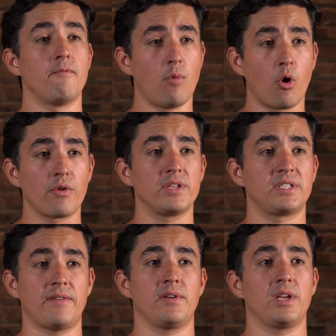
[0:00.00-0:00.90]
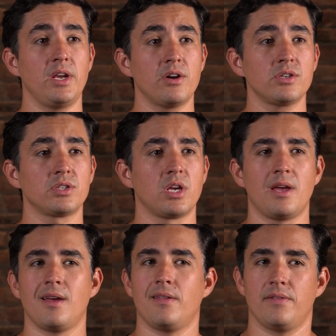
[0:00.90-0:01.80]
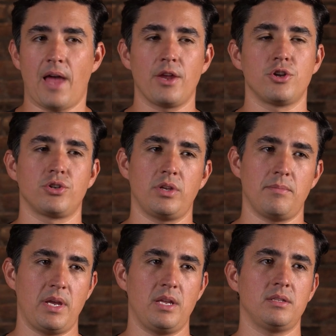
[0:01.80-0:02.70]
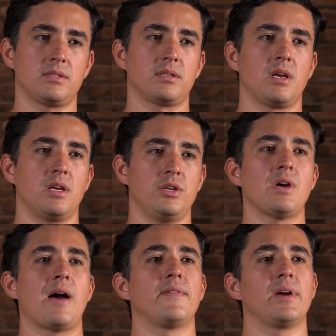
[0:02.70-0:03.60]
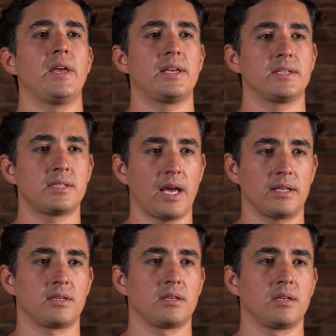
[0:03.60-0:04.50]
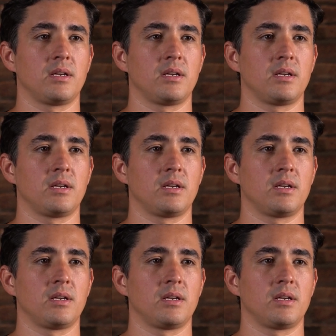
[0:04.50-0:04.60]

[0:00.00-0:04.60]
have more than 7 gears, that usually means you have a cassette.